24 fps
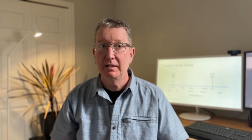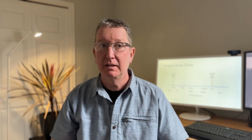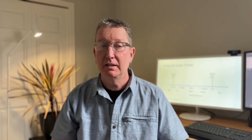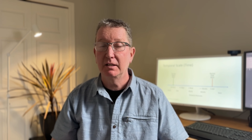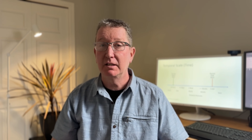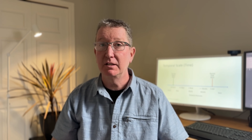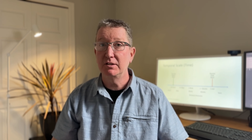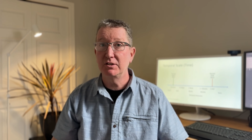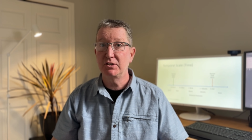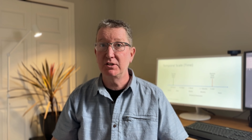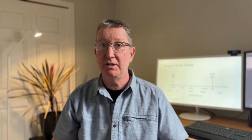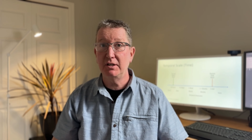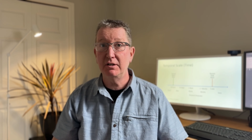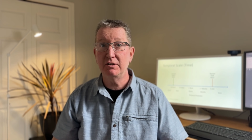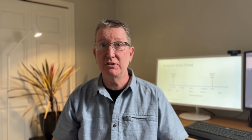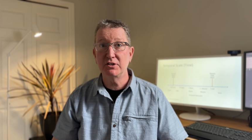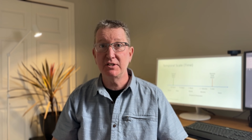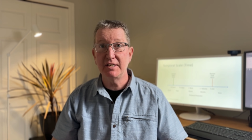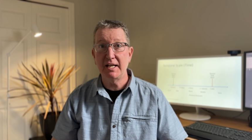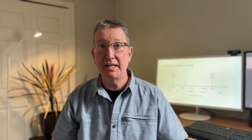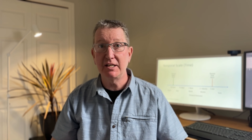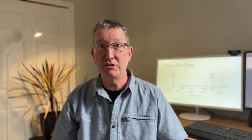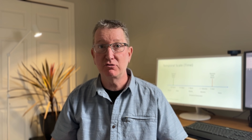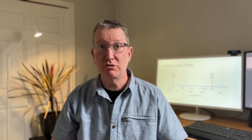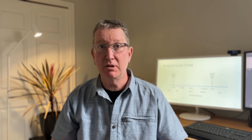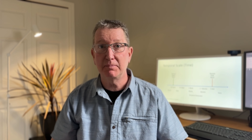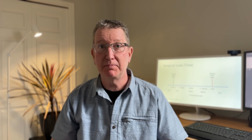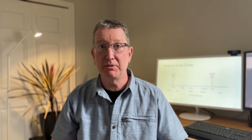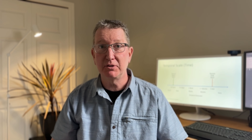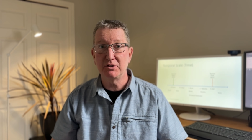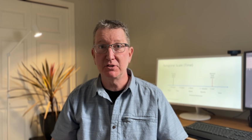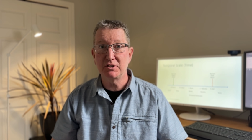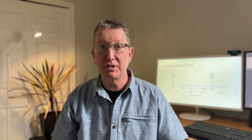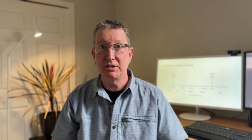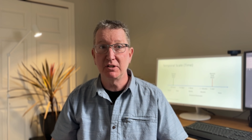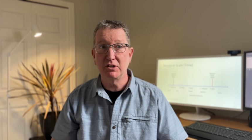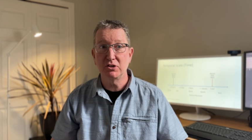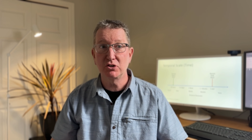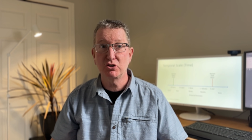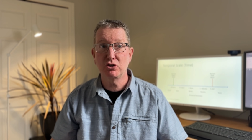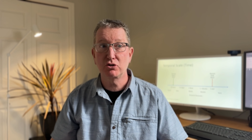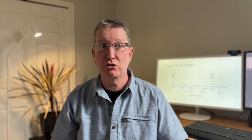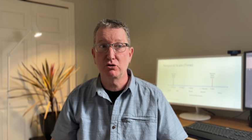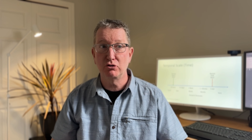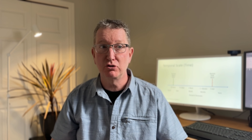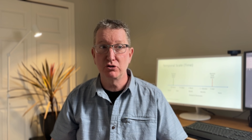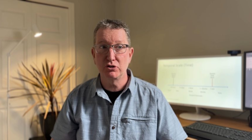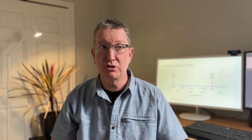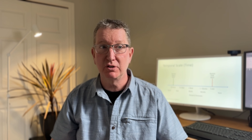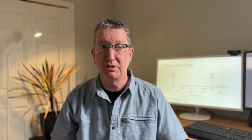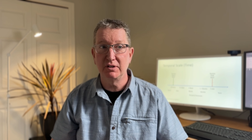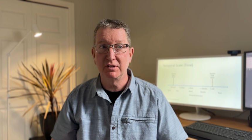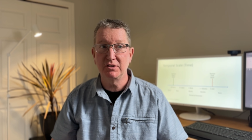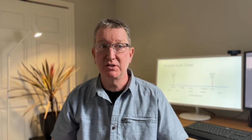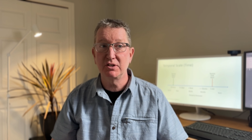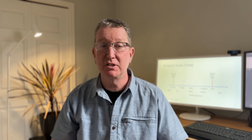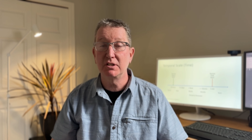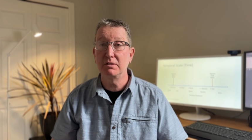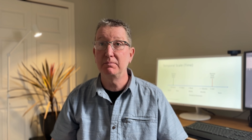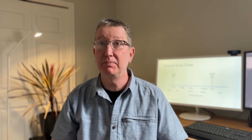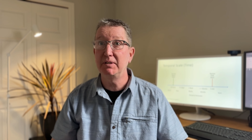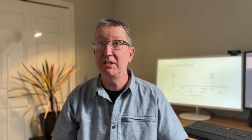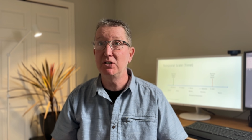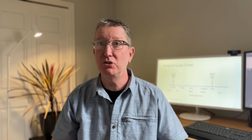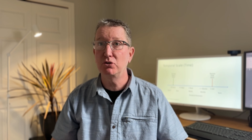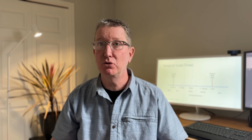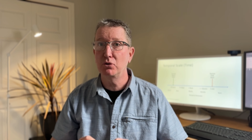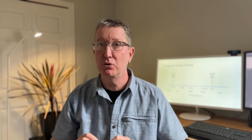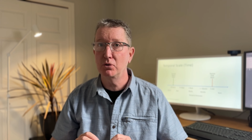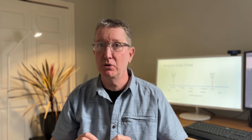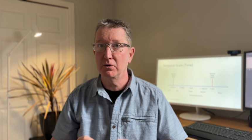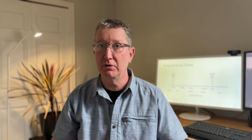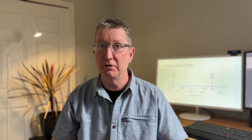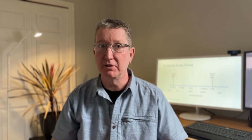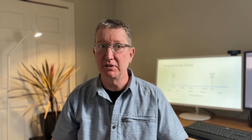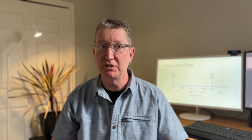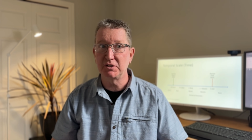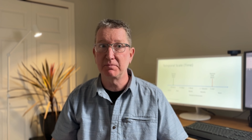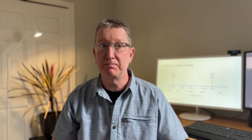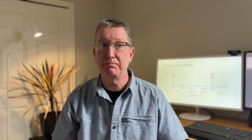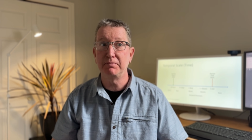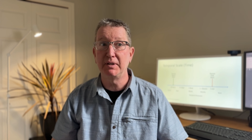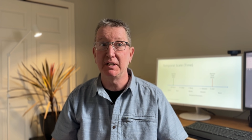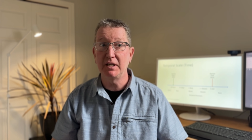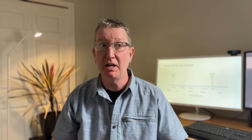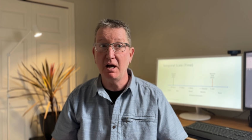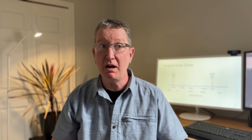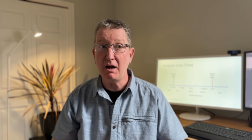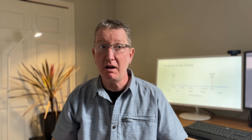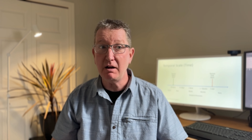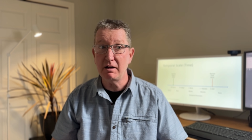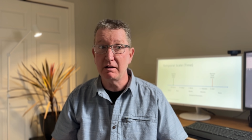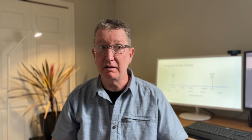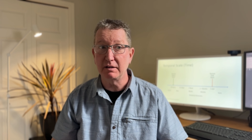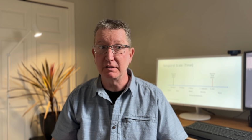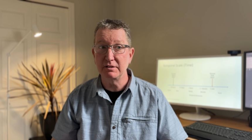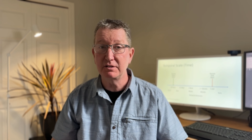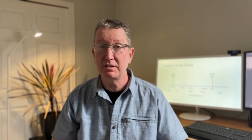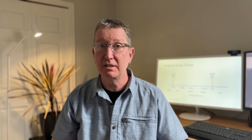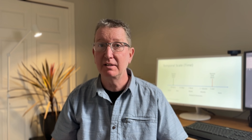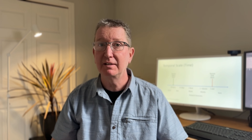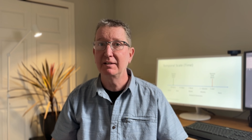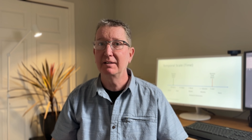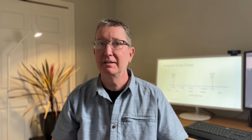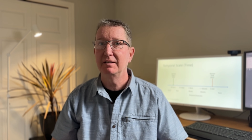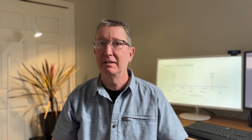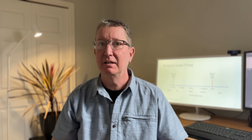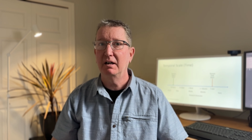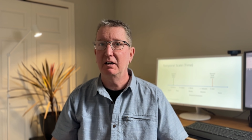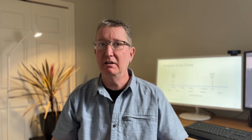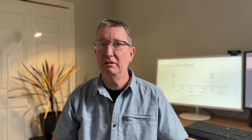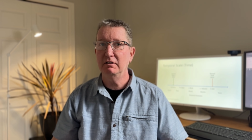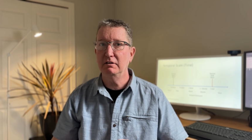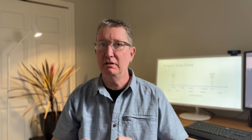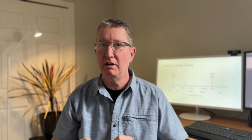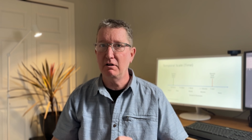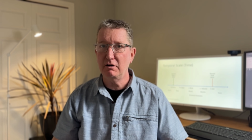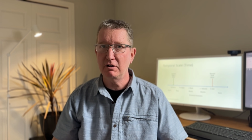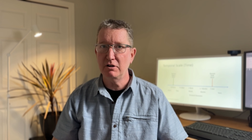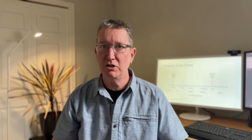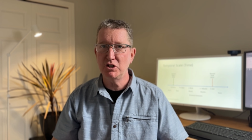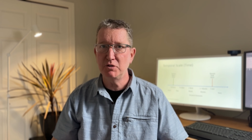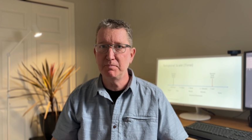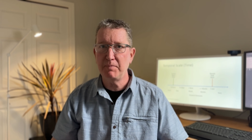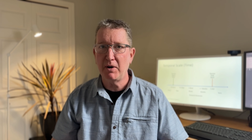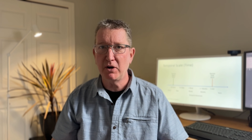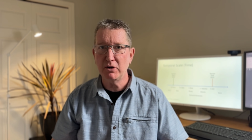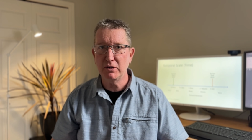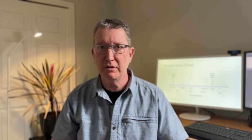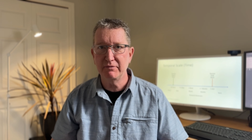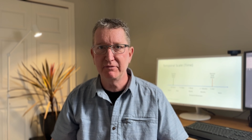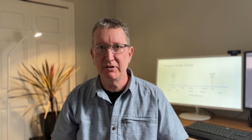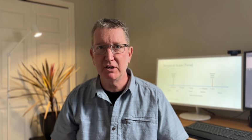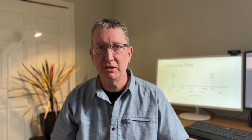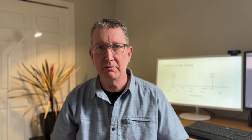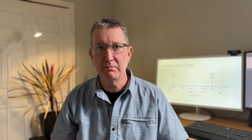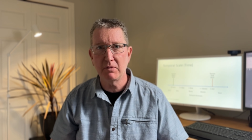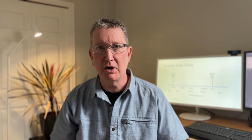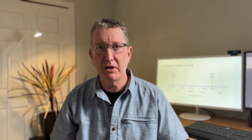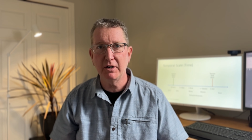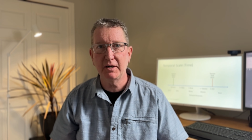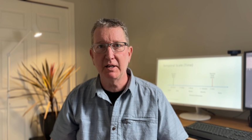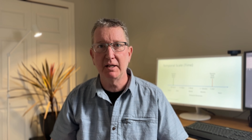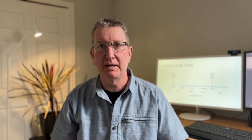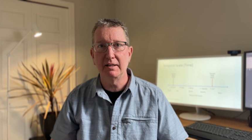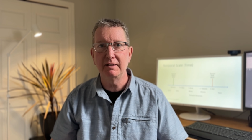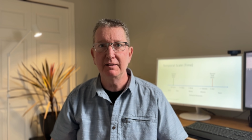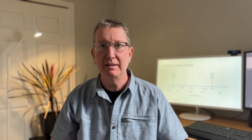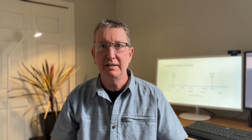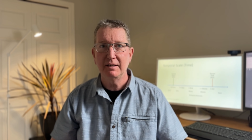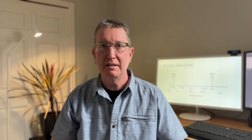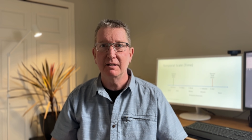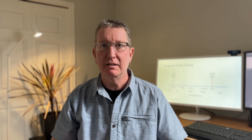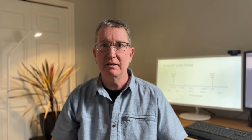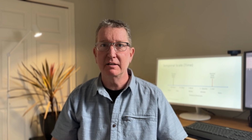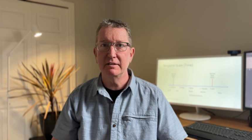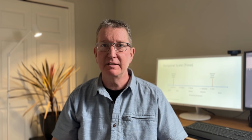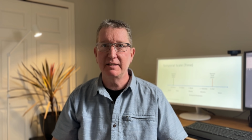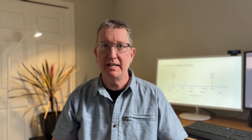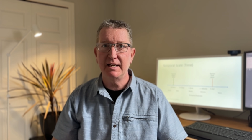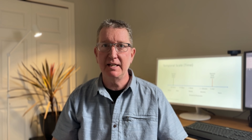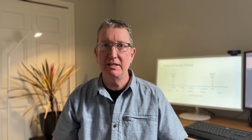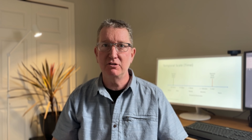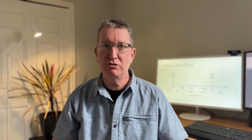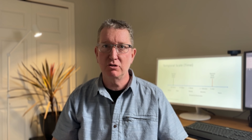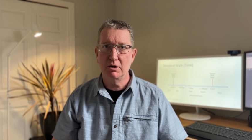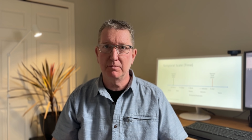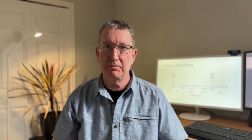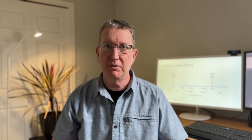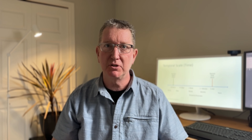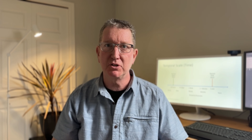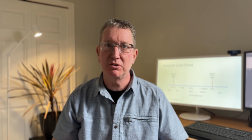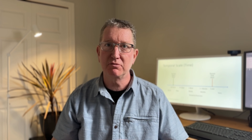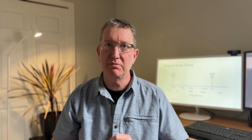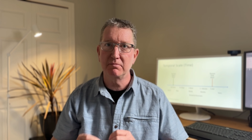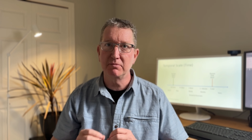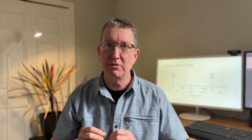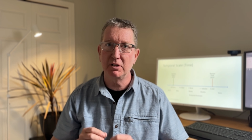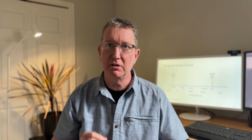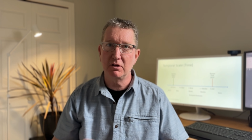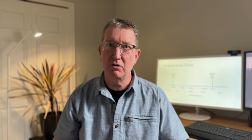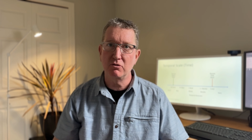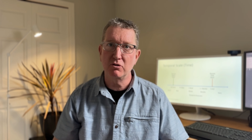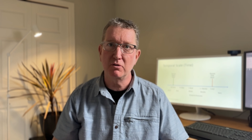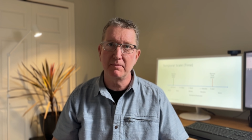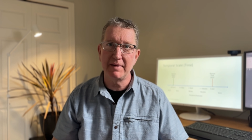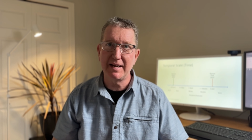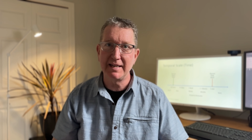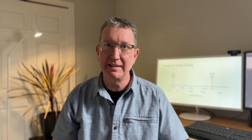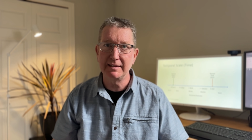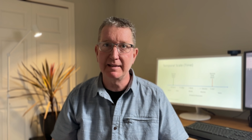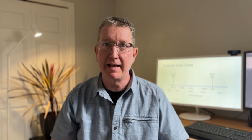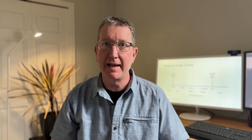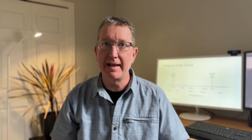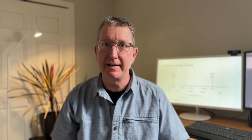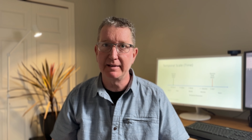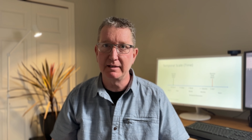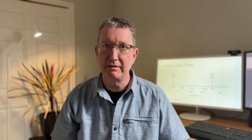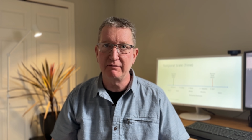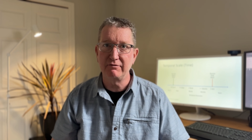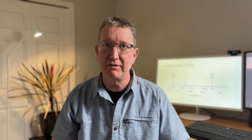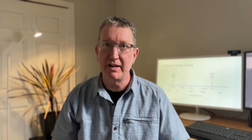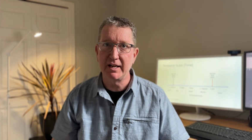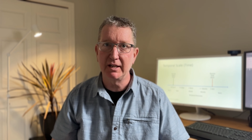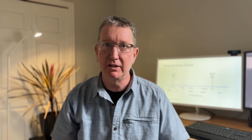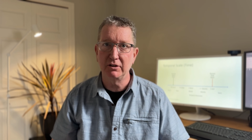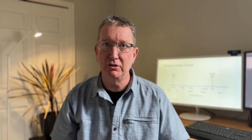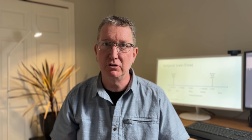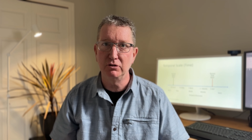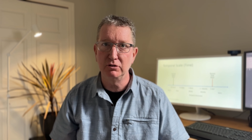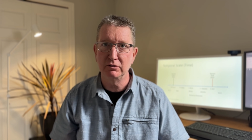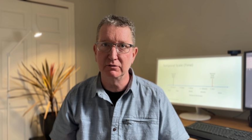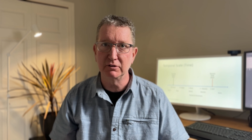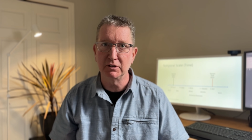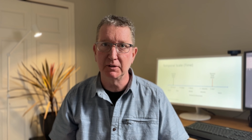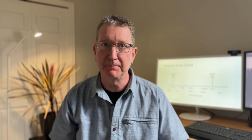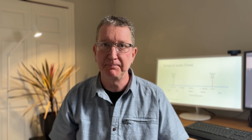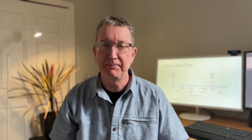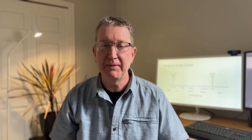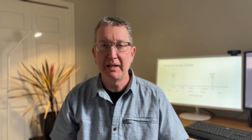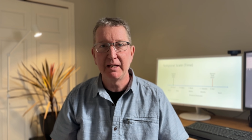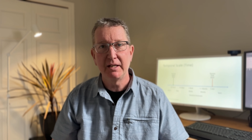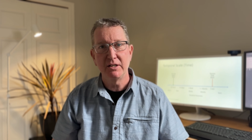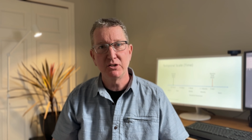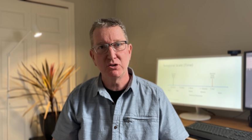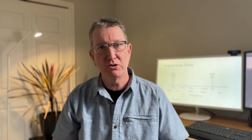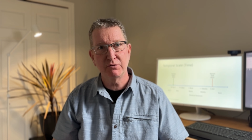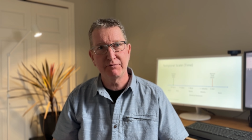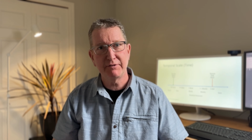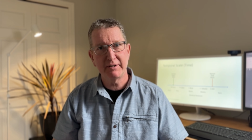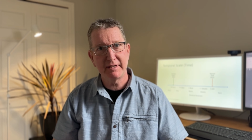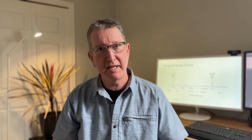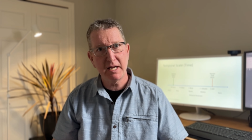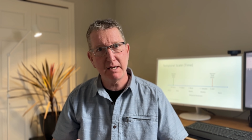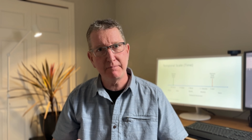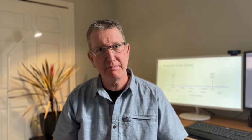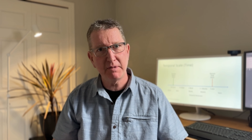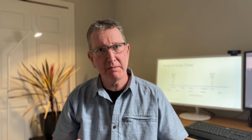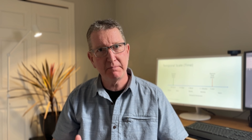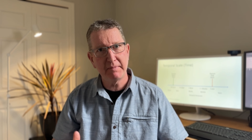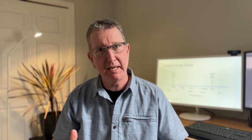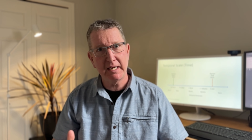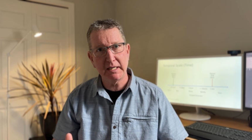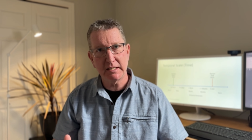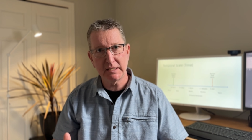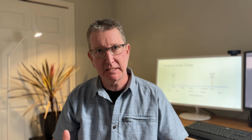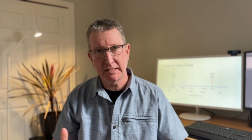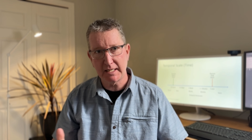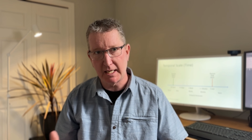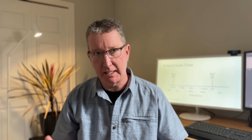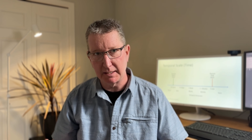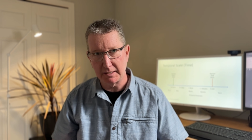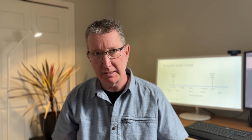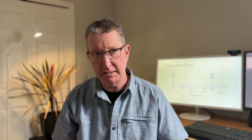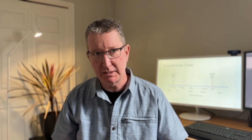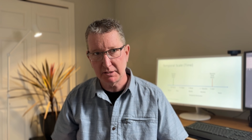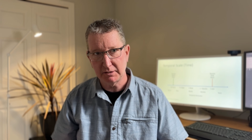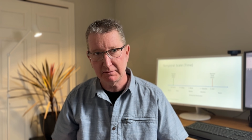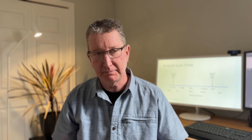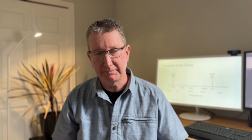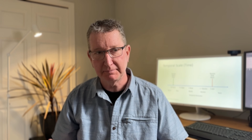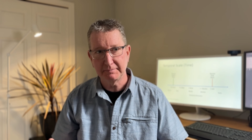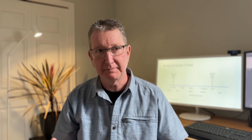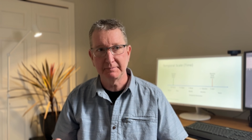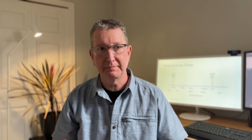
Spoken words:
considers day trippers and excursionists to be tourists because a large part of their market are day trippers from the Lower Mainland and Vancouver. So for them, it makes sense.